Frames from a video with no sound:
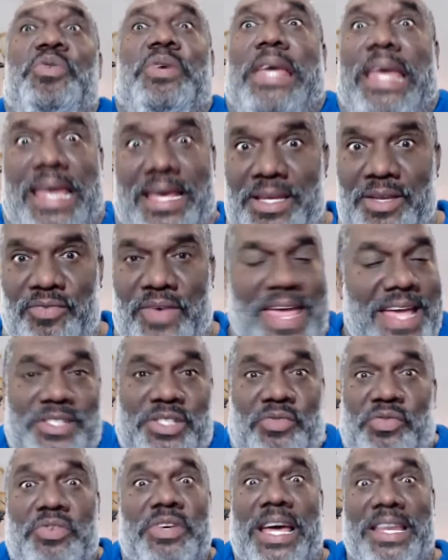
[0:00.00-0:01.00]
can't
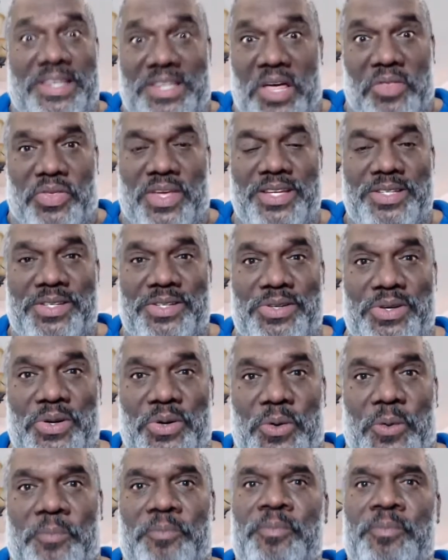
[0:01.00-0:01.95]
advance, if you got nothing to do.